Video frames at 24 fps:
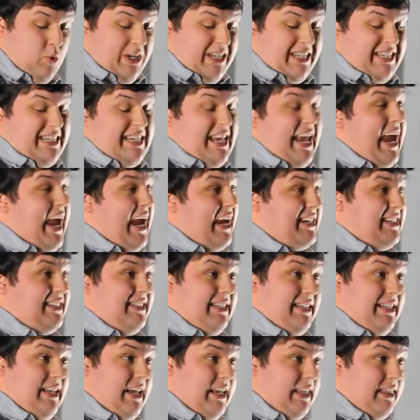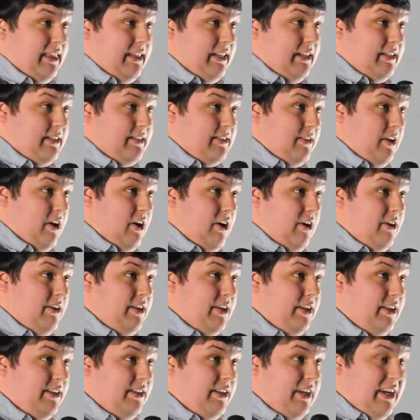we texted Nathan, so
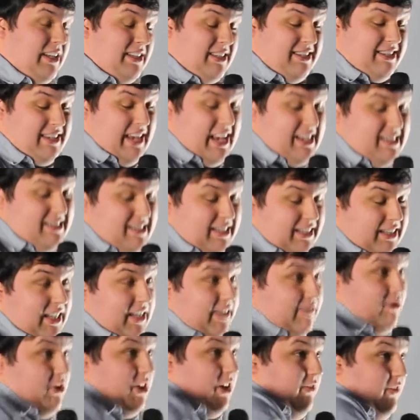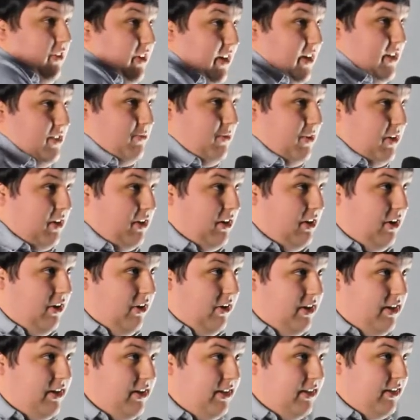it says delivered. If you guys want to
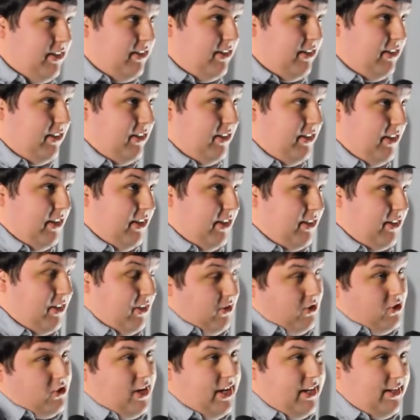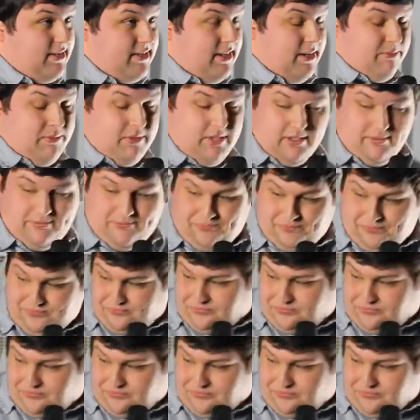go, go try something.